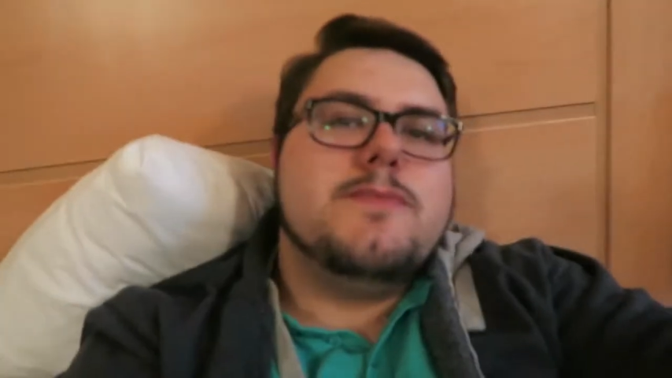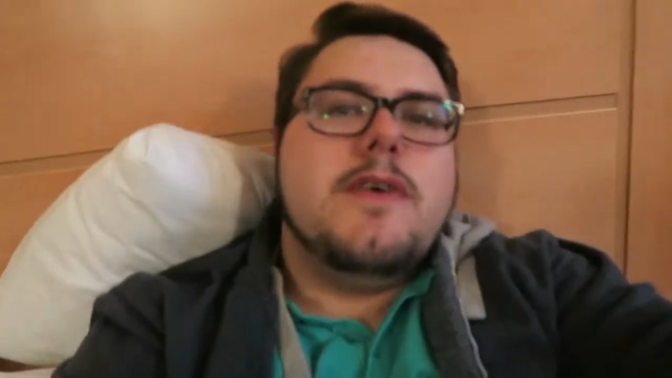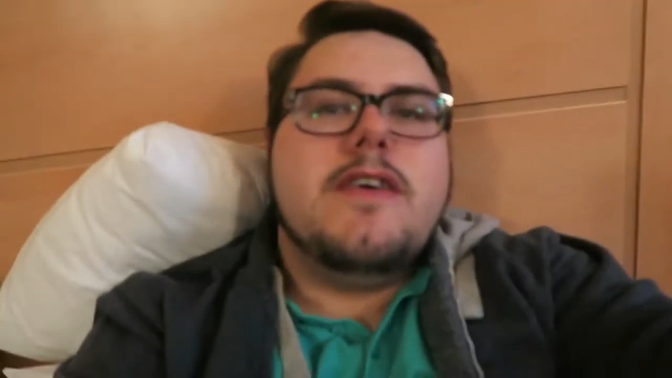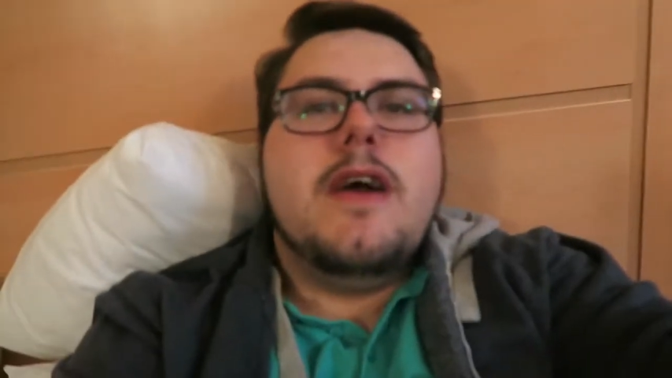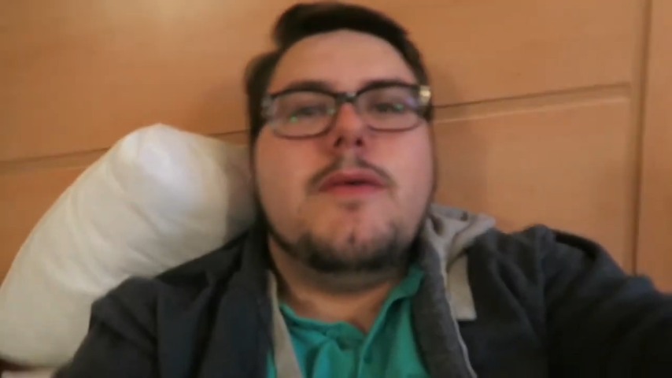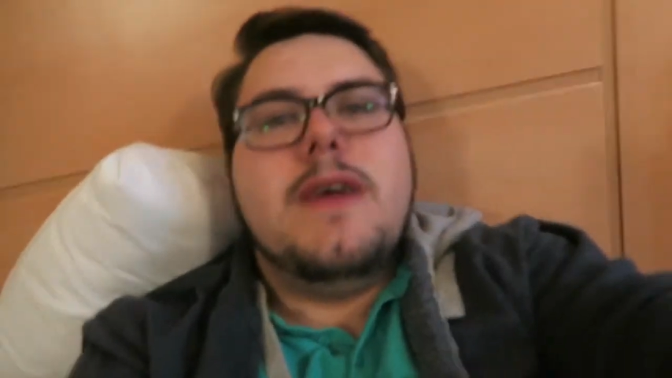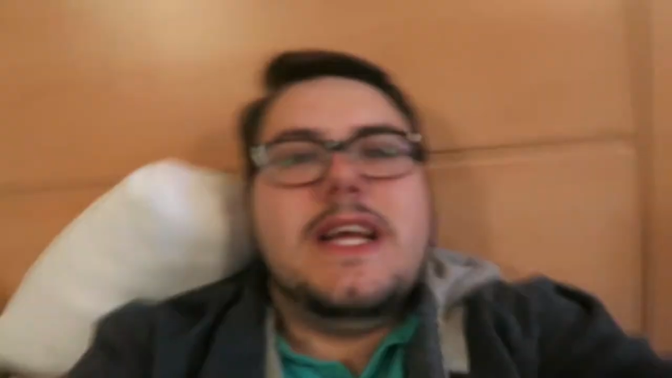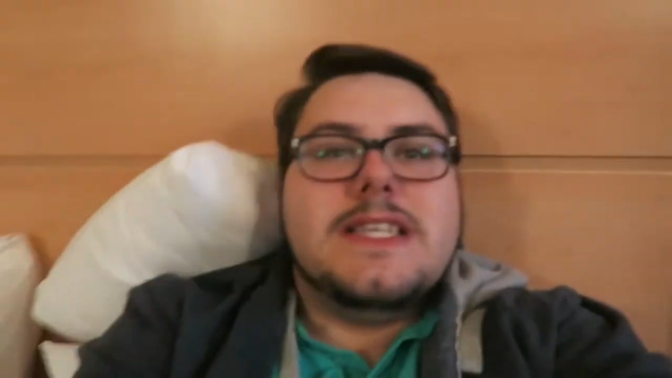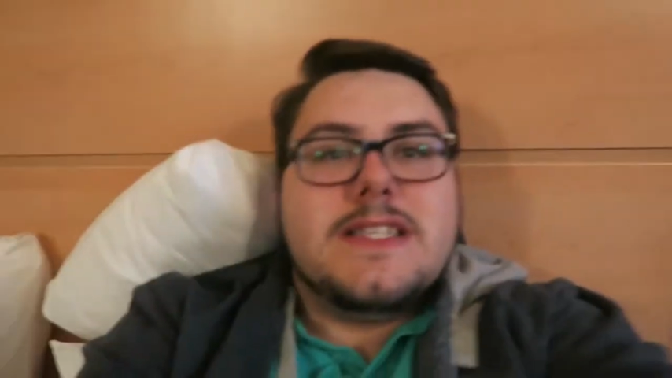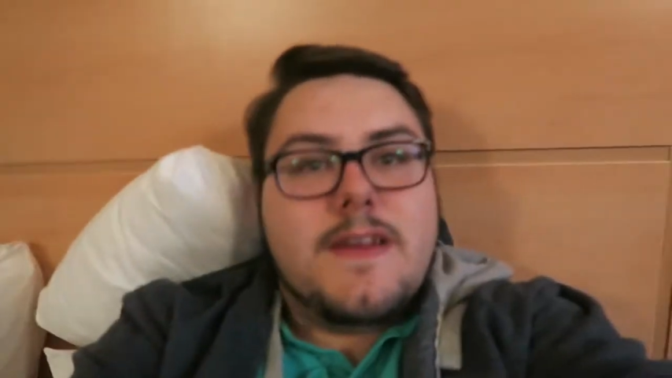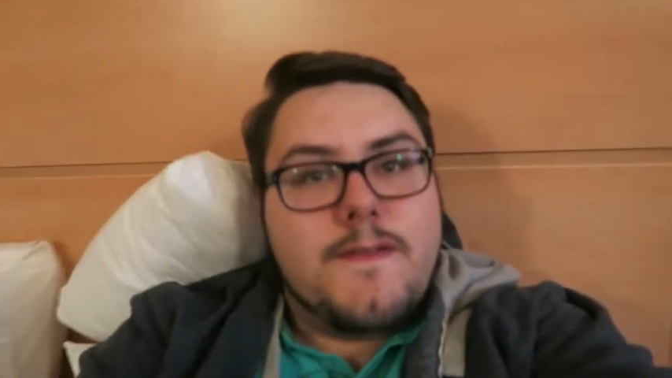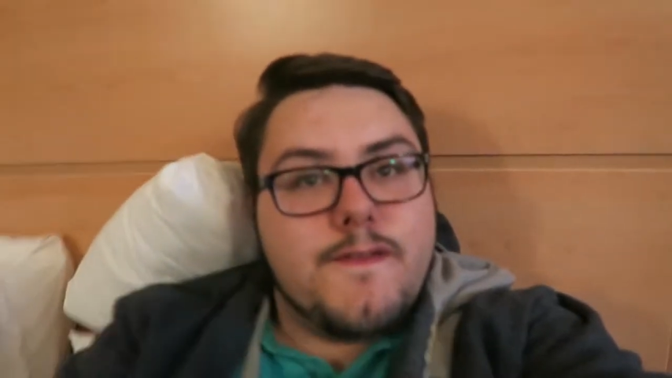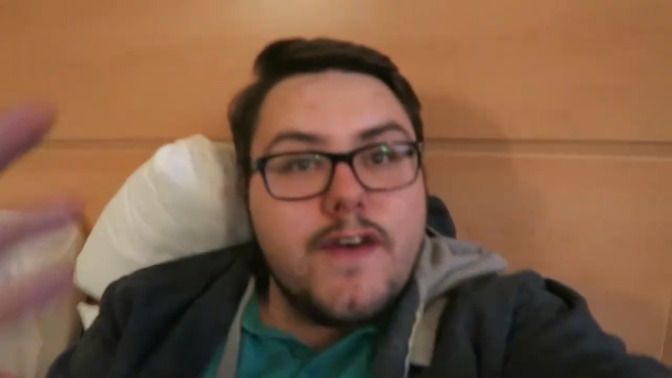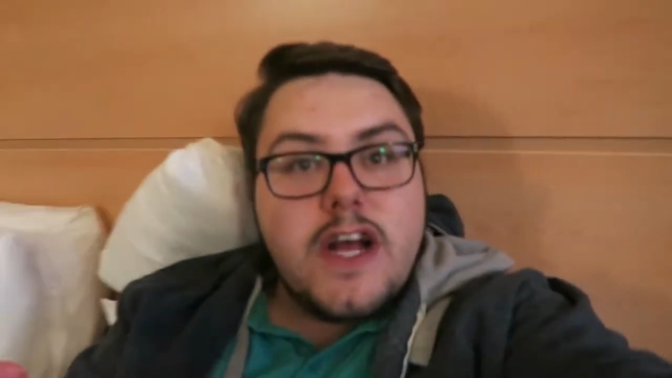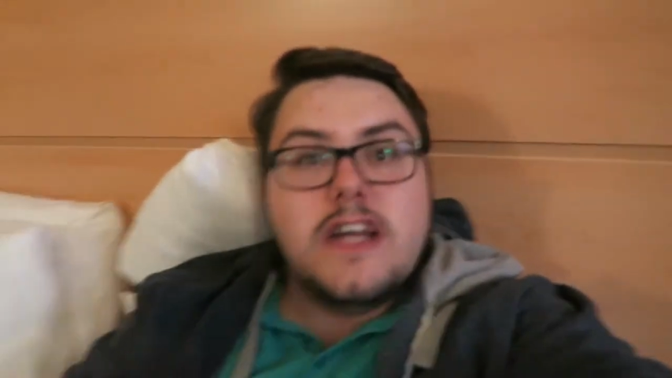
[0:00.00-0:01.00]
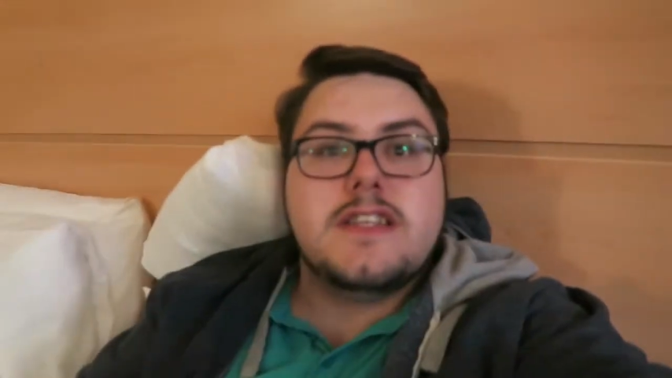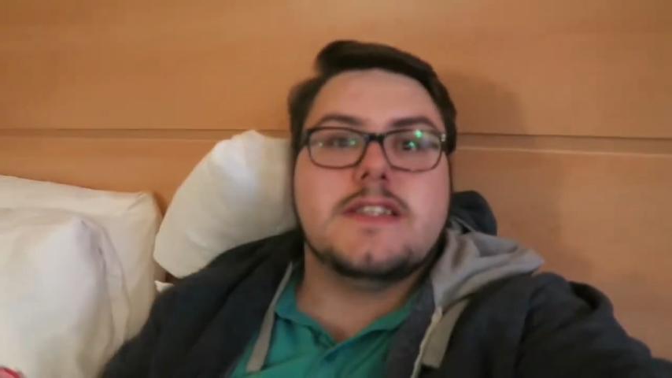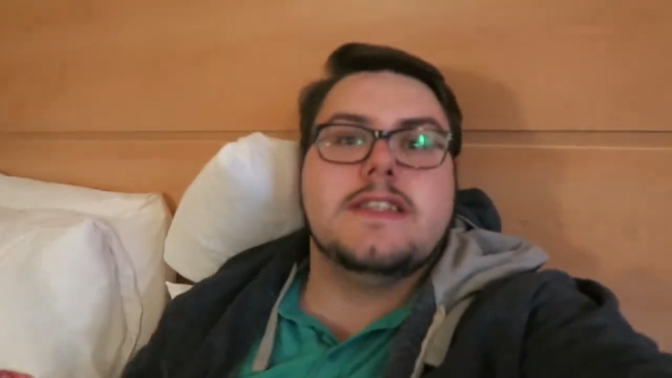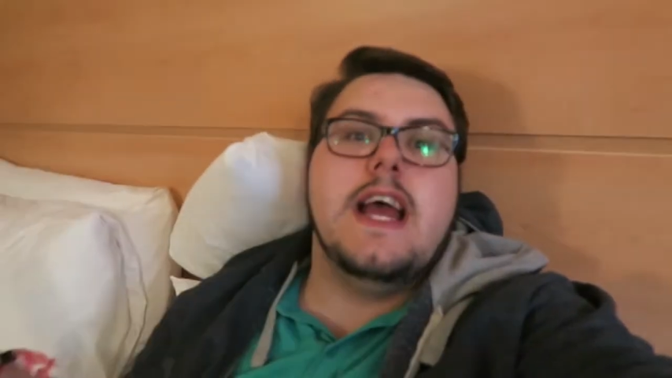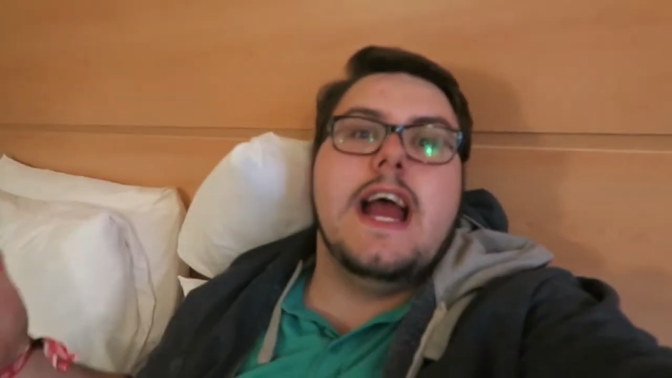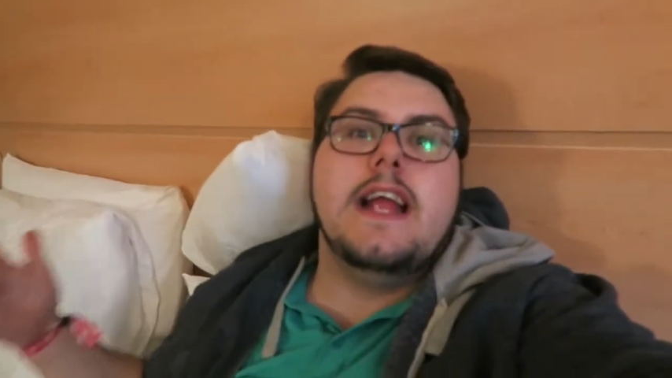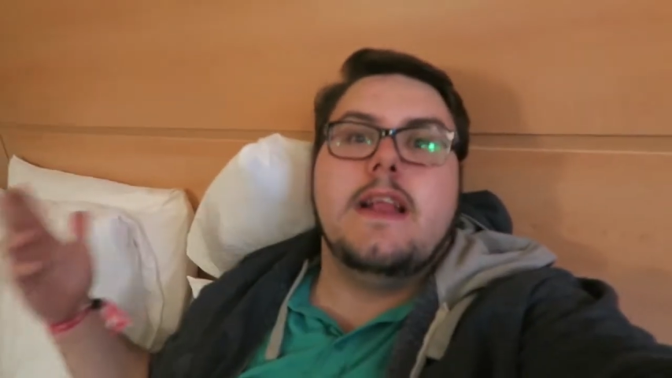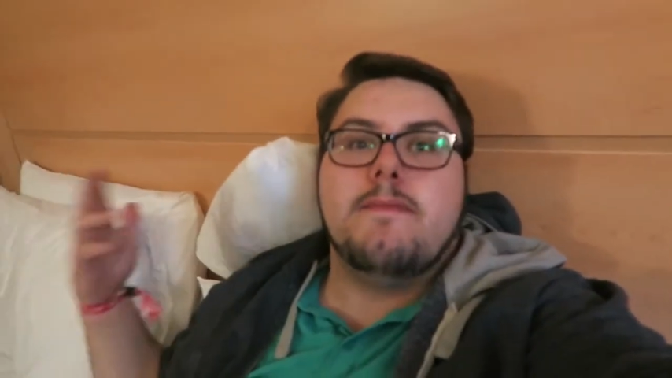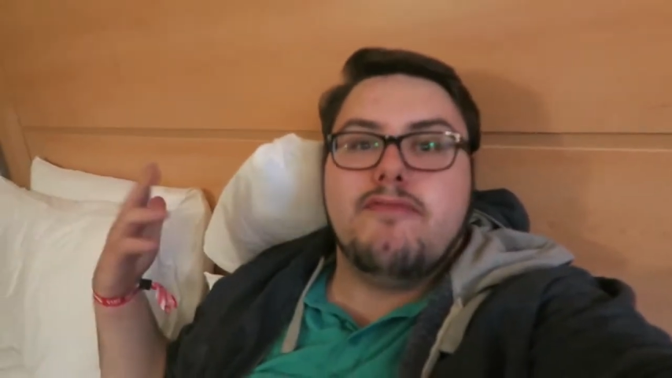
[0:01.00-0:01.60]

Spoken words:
tomorrow is the first day,